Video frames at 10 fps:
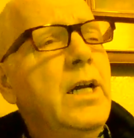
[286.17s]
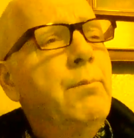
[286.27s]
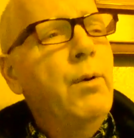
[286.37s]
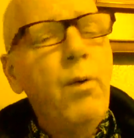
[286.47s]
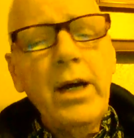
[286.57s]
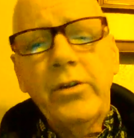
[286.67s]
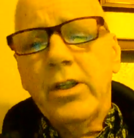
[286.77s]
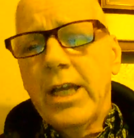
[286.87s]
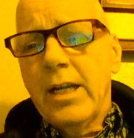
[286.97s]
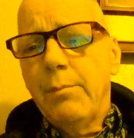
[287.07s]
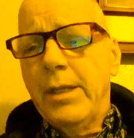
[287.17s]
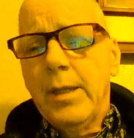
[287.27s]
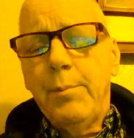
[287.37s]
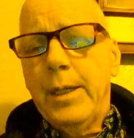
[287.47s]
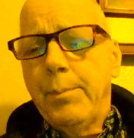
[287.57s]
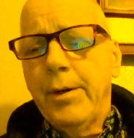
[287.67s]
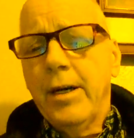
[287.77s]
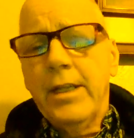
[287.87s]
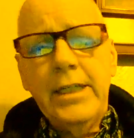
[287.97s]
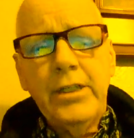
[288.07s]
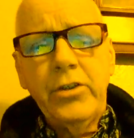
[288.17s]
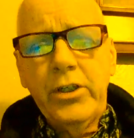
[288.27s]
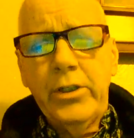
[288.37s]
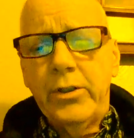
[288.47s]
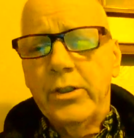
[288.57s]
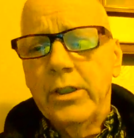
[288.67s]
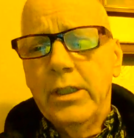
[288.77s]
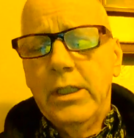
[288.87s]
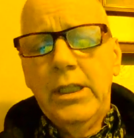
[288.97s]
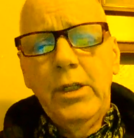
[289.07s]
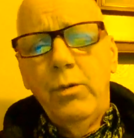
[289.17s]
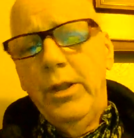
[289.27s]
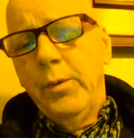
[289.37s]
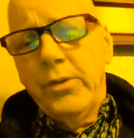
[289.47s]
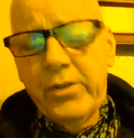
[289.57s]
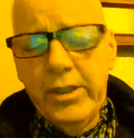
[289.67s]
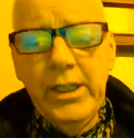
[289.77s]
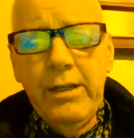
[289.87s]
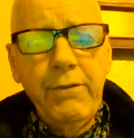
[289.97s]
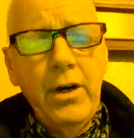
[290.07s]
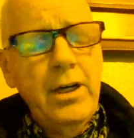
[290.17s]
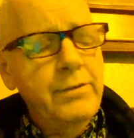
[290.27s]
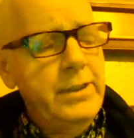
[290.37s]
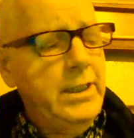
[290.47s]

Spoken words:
But why should that have been the big part of the issue? When there was sin involved